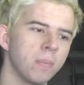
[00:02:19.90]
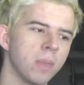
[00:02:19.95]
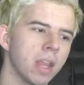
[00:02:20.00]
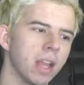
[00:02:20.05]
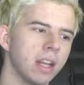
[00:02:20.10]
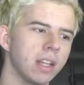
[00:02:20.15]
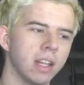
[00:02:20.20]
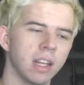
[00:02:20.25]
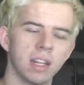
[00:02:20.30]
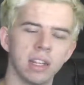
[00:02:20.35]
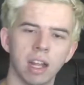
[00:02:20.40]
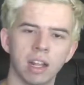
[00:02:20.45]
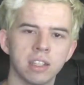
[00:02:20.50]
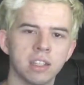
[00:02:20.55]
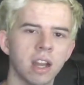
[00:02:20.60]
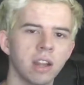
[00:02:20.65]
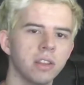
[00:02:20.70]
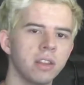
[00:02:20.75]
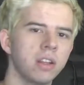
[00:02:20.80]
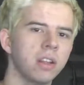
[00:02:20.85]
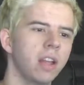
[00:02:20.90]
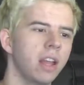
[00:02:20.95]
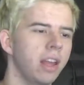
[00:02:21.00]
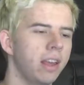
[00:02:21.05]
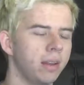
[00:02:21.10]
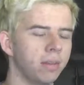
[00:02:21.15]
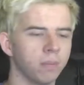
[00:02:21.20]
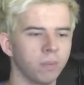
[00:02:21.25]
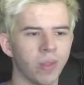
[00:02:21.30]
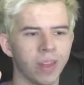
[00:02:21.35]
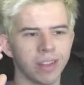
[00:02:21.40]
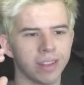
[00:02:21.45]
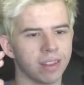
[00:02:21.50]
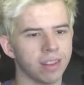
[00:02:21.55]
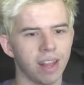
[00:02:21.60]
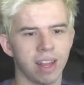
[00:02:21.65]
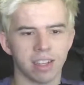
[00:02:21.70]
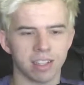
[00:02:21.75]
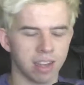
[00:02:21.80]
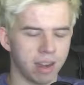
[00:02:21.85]
It's nothing like the
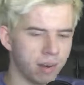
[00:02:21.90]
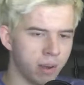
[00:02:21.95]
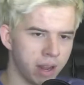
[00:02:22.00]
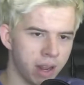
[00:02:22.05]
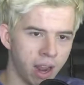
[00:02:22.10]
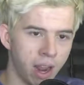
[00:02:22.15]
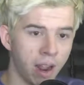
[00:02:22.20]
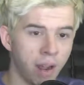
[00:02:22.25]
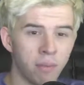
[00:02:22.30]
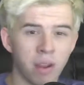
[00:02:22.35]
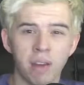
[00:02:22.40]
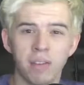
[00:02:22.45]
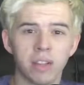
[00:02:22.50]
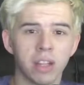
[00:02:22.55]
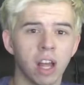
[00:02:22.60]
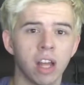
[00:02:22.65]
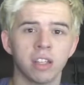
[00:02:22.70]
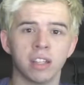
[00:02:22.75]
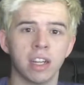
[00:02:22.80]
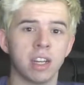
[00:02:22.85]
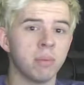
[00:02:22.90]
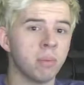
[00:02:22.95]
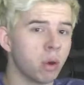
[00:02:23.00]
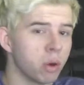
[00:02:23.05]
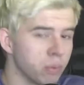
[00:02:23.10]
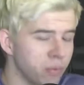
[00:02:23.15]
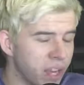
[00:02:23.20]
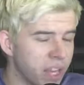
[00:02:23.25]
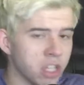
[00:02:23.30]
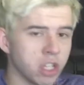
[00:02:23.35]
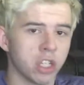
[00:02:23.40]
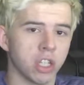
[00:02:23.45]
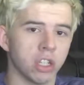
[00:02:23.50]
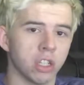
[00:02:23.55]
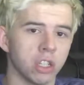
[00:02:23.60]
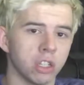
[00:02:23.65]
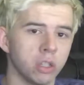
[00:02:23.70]
last time. I haven't lost any motivation to